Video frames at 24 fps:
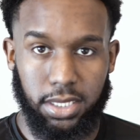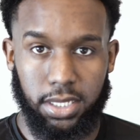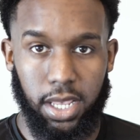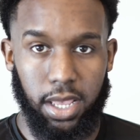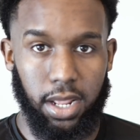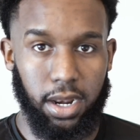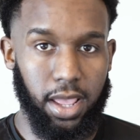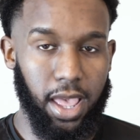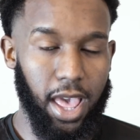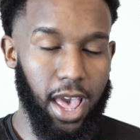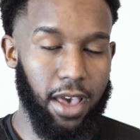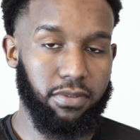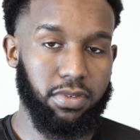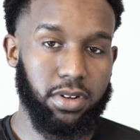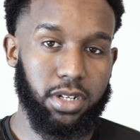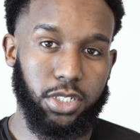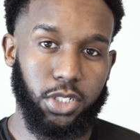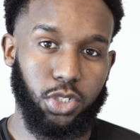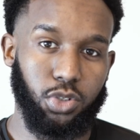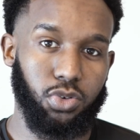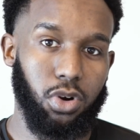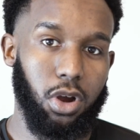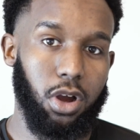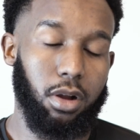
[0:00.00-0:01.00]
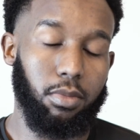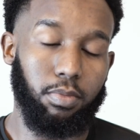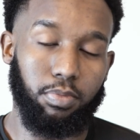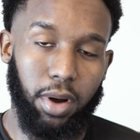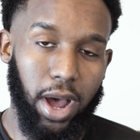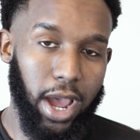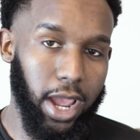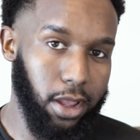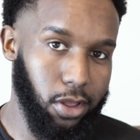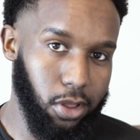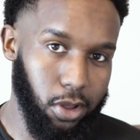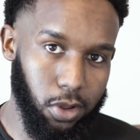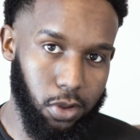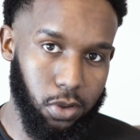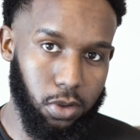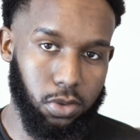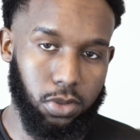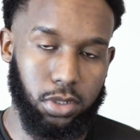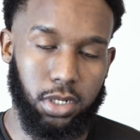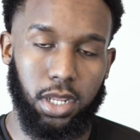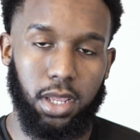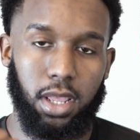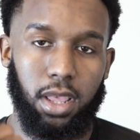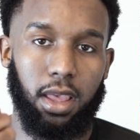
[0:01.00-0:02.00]
said, having a strong pike
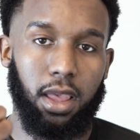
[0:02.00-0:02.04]
hold,